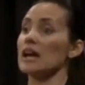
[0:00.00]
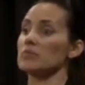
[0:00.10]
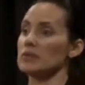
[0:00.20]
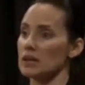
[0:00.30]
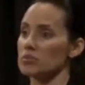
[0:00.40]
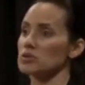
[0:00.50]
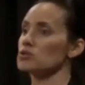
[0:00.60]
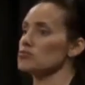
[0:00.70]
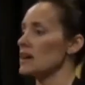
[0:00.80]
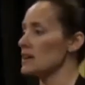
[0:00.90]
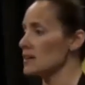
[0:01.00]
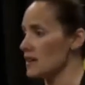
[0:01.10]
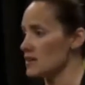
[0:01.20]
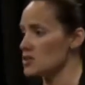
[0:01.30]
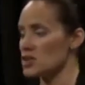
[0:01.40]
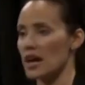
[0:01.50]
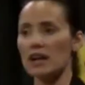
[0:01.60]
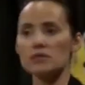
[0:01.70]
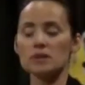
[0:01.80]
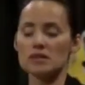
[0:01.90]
and be able to regulate the child,